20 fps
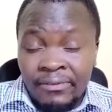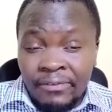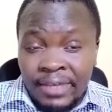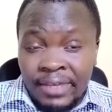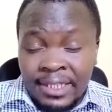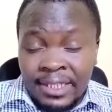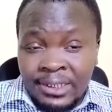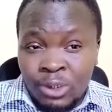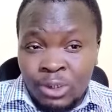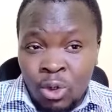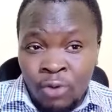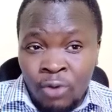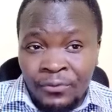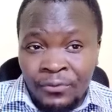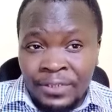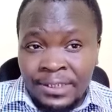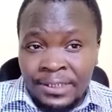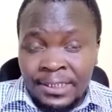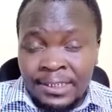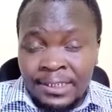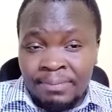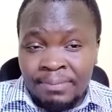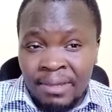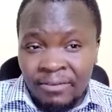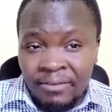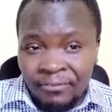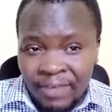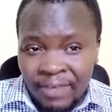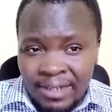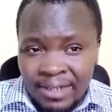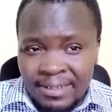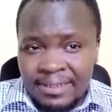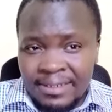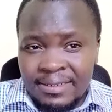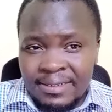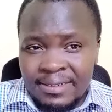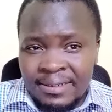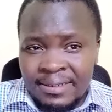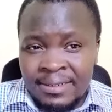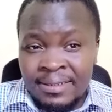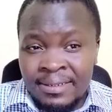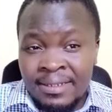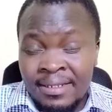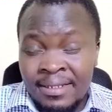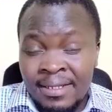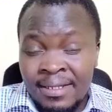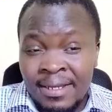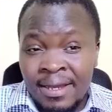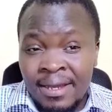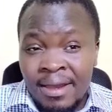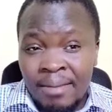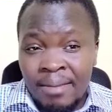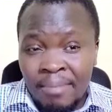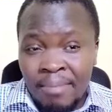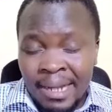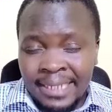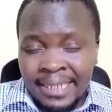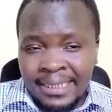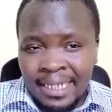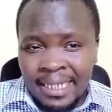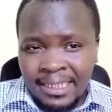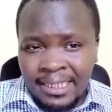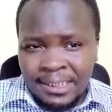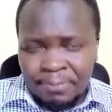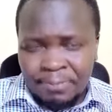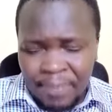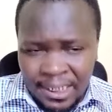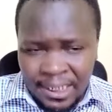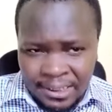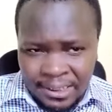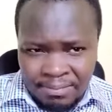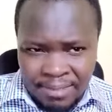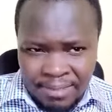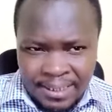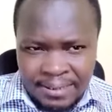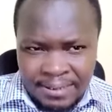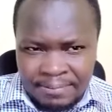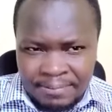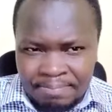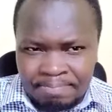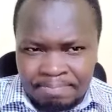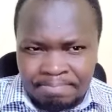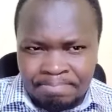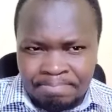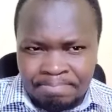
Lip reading: this office is being funded by taxpayers' money.